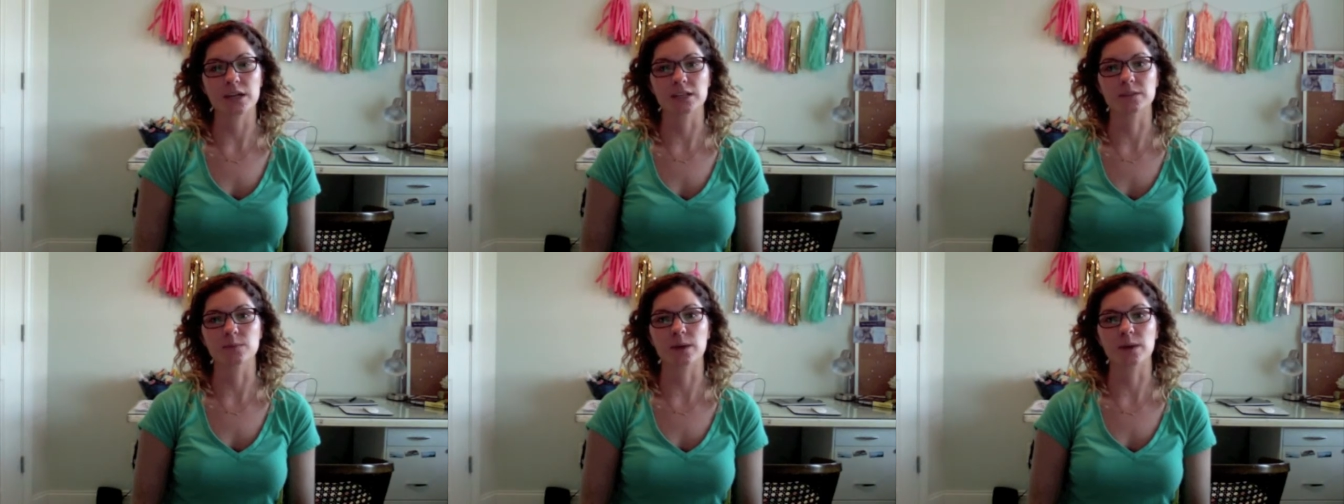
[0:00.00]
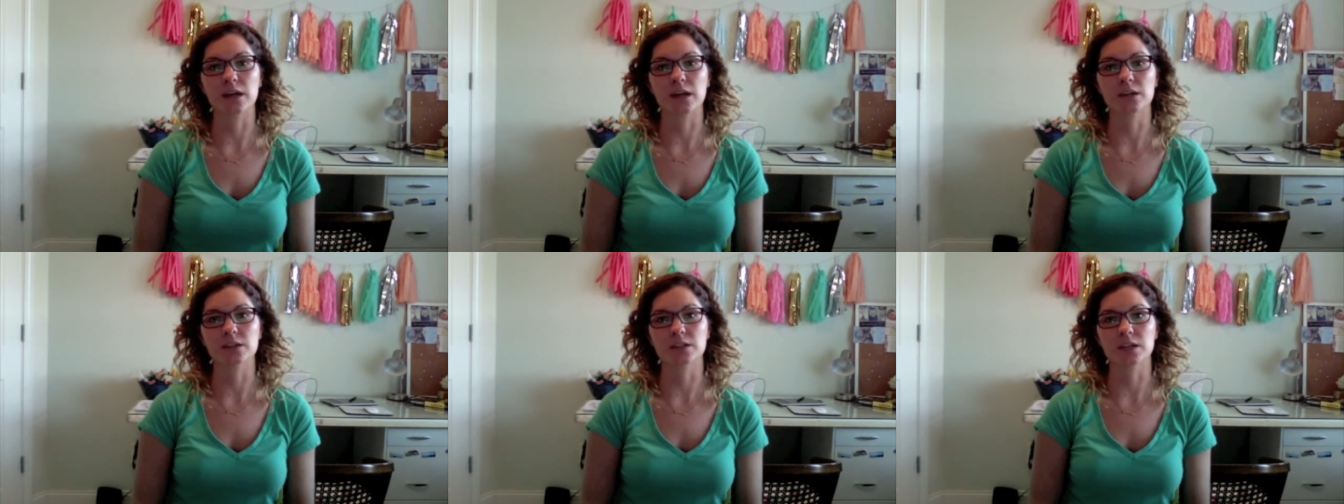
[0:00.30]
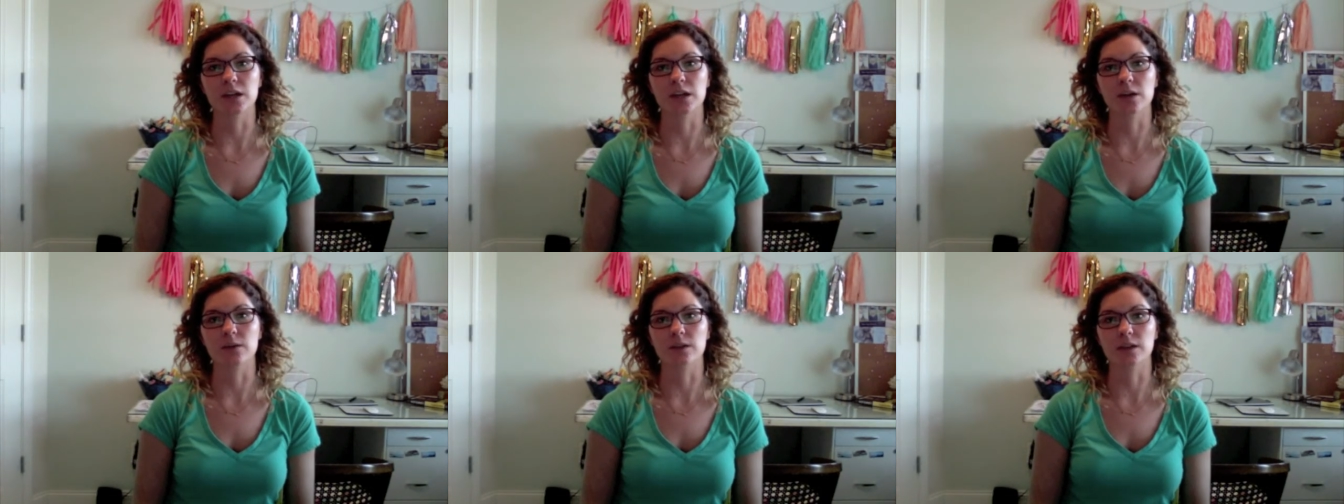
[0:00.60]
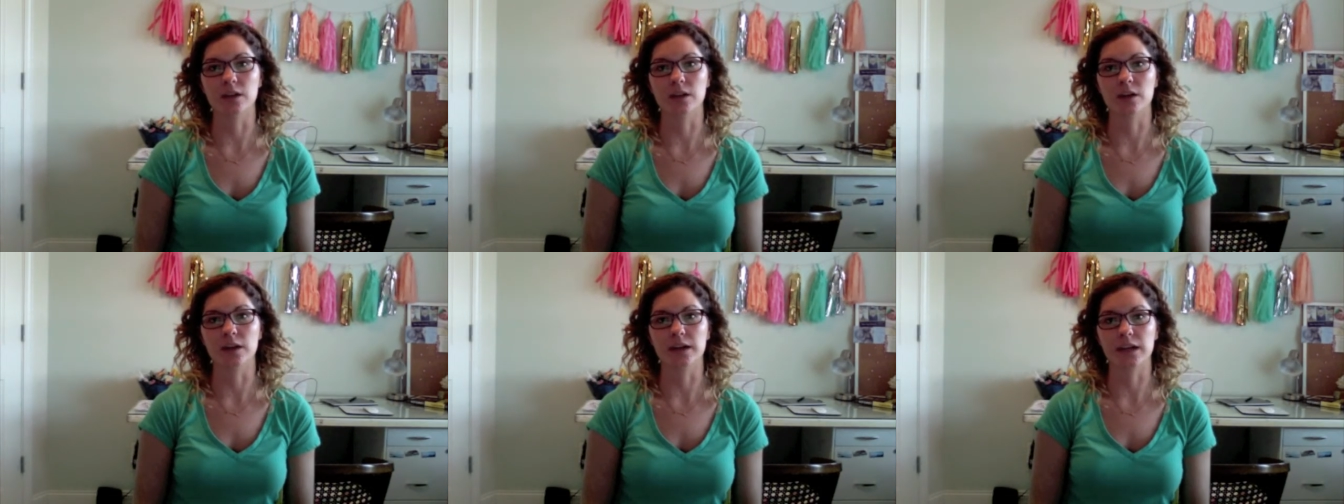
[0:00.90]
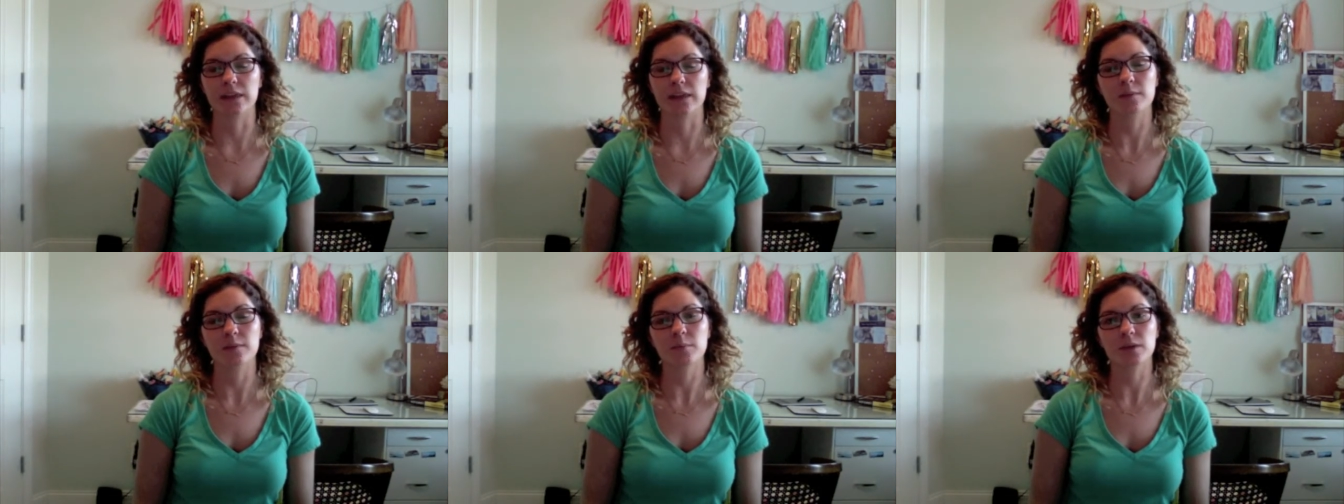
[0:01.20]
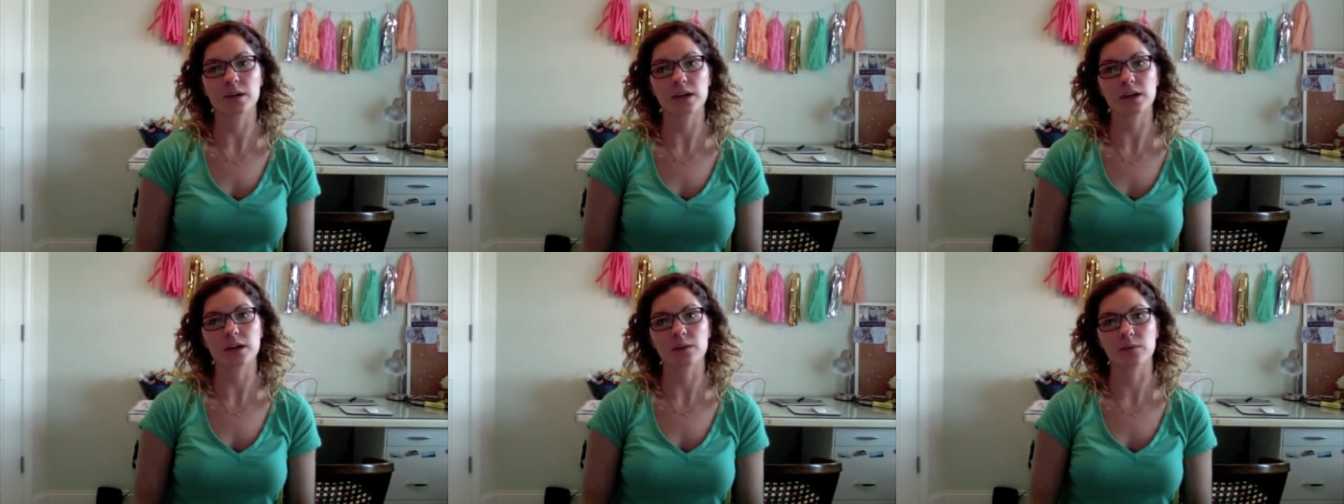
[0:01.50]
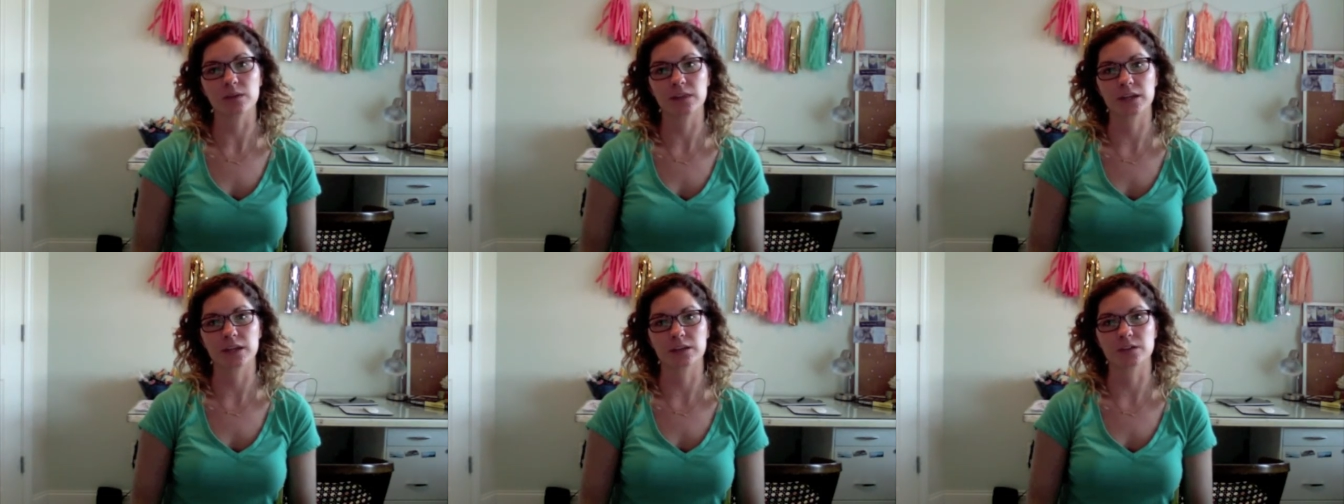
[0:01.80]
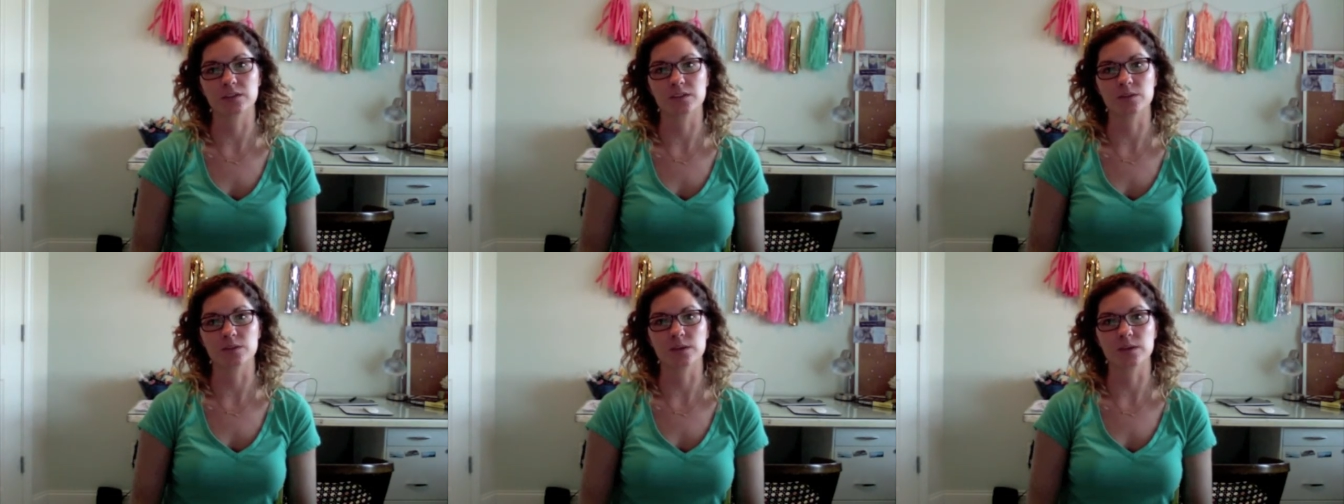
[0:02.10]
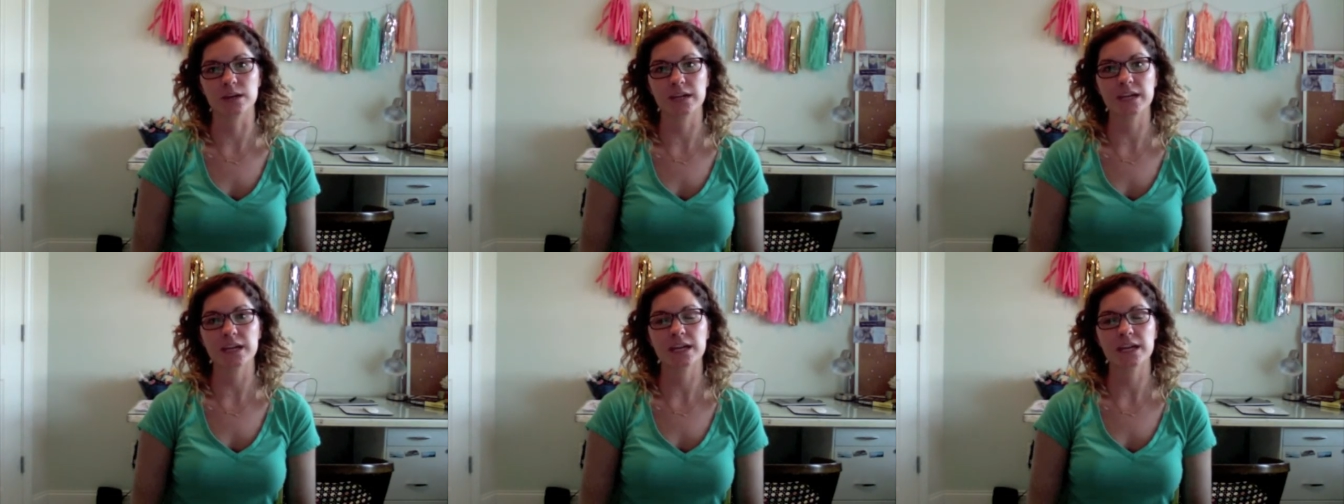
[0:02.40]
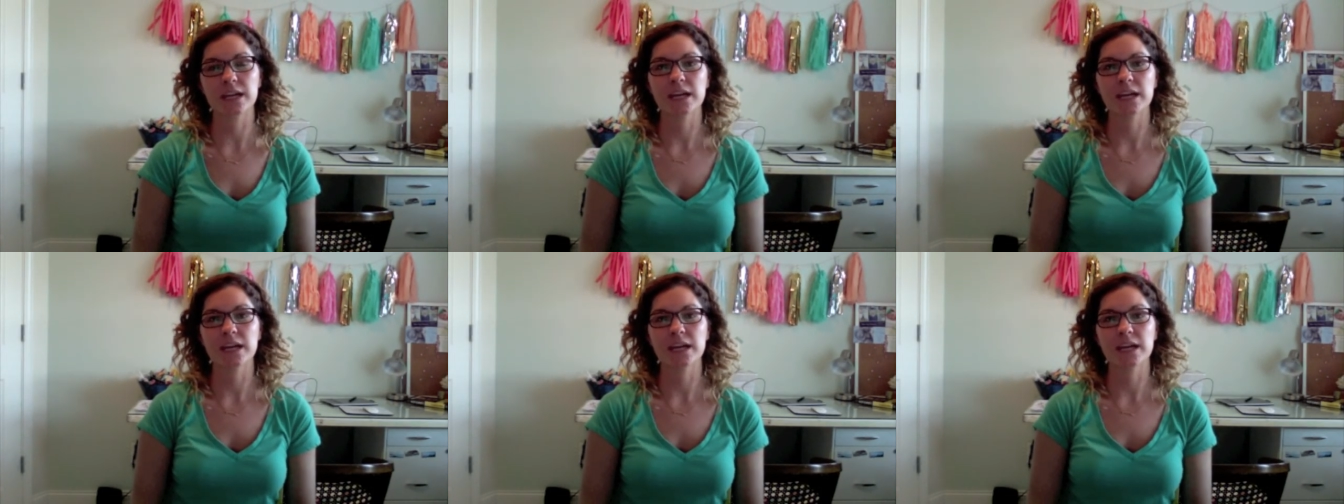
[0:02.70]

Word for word: as well to go along in the book with their story